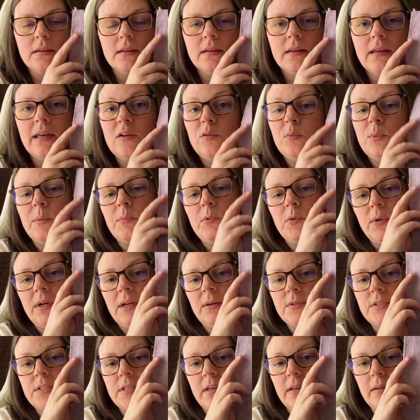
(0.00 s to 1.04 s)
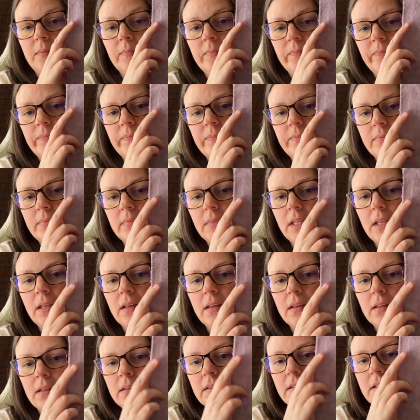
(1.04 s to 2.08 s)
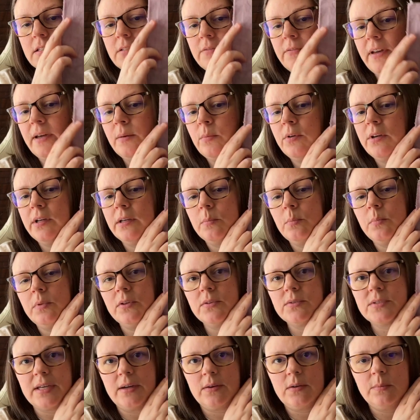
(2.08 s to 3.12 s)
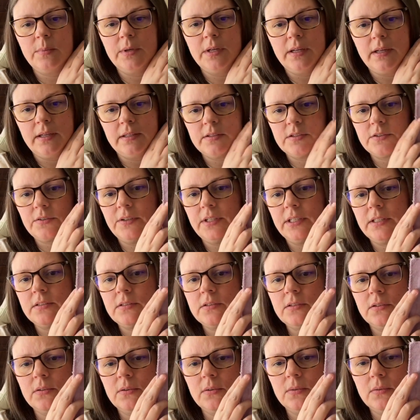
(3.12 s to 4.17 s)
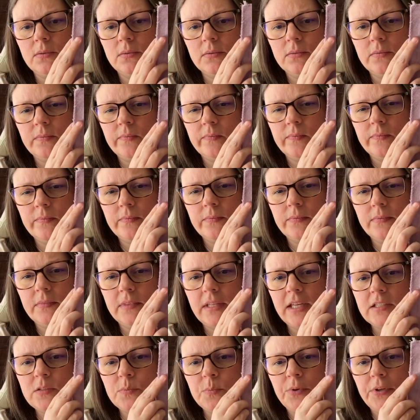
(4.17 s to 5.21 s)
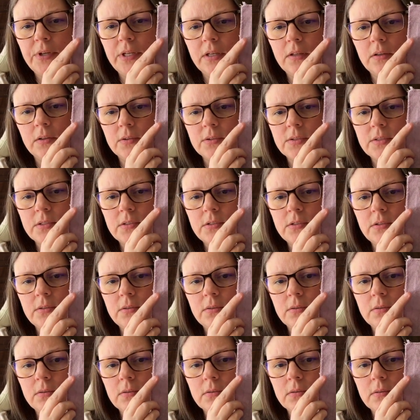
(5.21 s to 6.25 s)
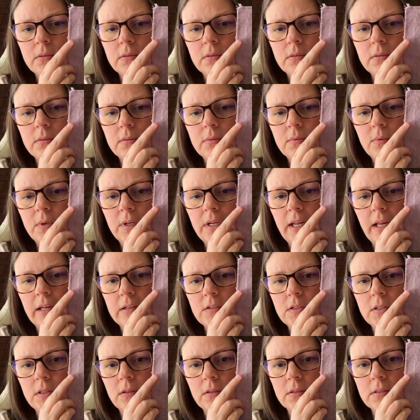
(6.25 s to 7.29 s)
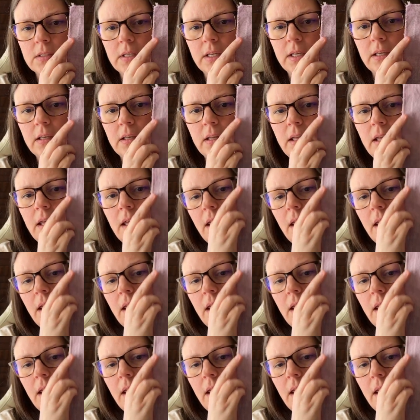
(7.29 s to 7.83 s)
I don't remember what I was saying. This fabric blows out a bit on screen, so that's pretty close to what it actually looks like.